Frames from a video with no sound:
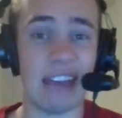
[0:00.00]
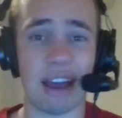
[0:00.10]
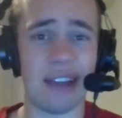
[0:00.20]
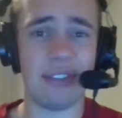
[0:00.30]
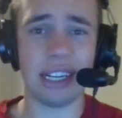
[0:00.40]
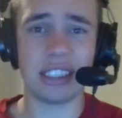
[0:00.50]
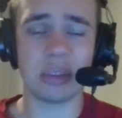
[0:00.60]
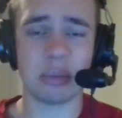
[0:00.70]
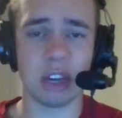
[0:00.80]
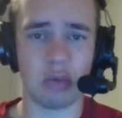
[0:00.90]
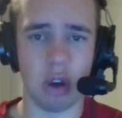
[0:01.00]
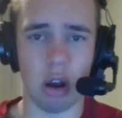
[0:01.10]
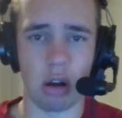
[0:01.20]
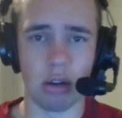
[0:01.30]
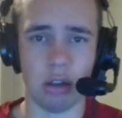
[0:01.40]
If I ever get something
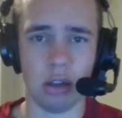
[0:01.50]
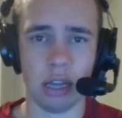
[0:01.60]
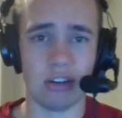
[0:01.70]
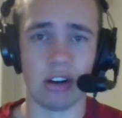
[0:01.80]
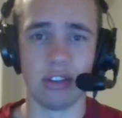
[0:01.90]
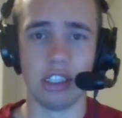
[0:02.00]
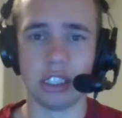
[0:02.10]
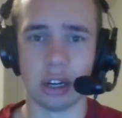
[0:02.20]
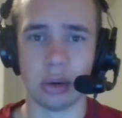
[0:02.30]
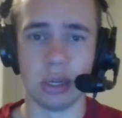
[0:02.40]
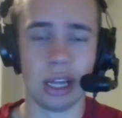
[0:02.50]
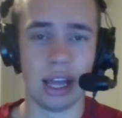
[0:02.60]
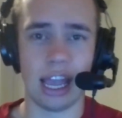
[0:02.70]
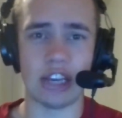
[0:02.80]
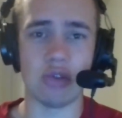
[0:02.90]
wrong here on the show
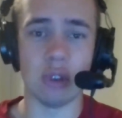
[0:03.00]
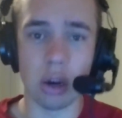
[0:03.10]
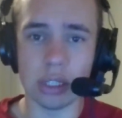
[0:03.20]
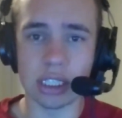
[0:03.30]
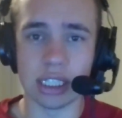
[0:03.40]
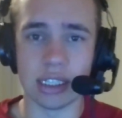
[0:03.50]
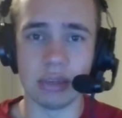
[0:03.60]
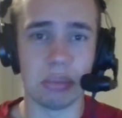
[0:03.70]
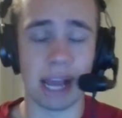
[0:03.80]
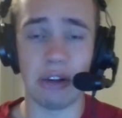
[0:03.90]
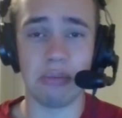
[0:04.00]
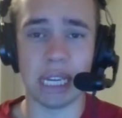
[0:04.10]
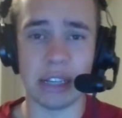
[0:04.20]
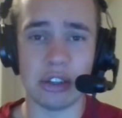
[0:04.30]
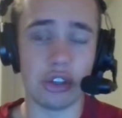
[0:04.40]
and you notice it, by all
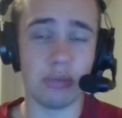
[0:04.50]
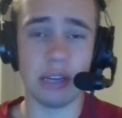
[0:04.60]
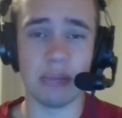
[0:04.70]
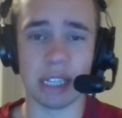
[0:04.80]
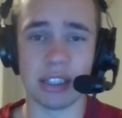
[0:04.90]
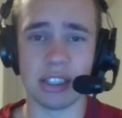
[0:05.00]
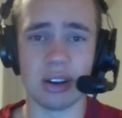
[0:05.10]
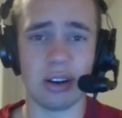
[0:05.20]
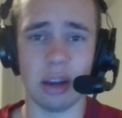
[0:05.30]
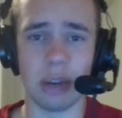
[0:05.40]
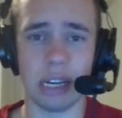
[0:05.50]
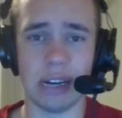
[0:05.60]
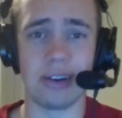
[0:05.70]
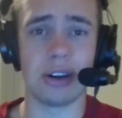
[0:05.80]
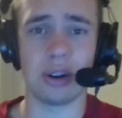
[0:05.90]
means, shoot me a message. I'll come on
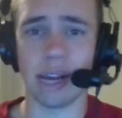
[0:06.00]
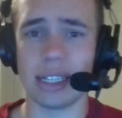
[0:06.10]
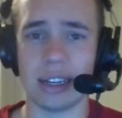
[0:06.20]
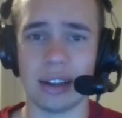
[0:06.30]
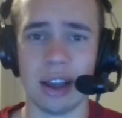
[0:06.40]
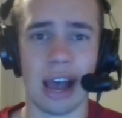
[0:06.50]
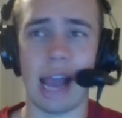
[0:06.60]
here and correct it.